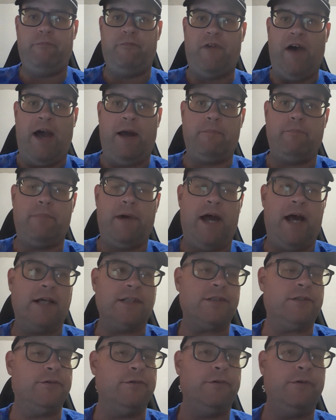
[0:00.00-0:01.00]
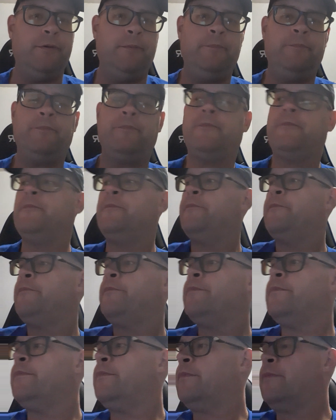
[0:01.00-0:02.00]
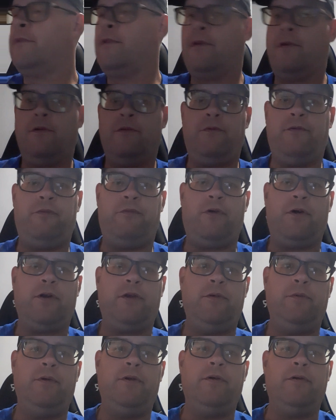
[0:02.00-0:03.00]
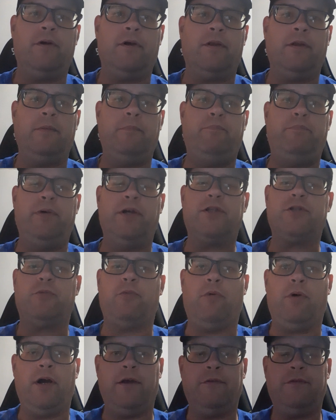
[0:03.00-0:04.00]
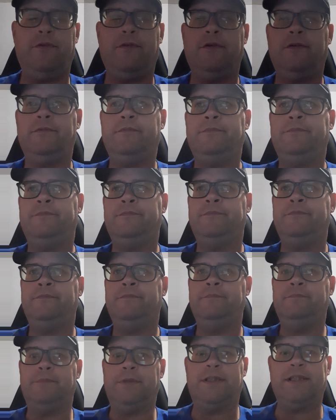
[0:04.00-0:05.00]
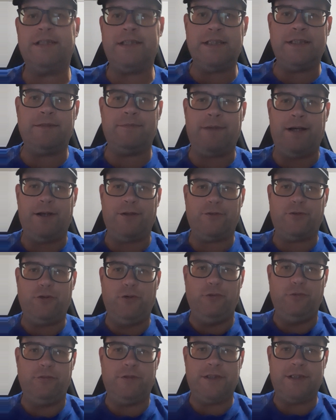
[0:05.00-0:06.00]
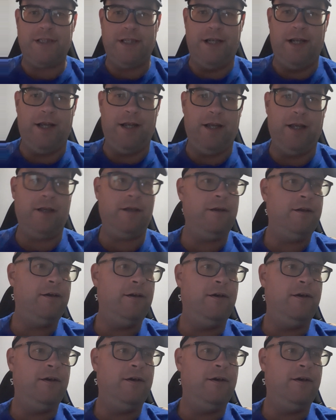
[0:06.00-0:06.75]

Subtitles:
fat bastard. Fuck you and your ugly bitch wife. But this is about Toots today.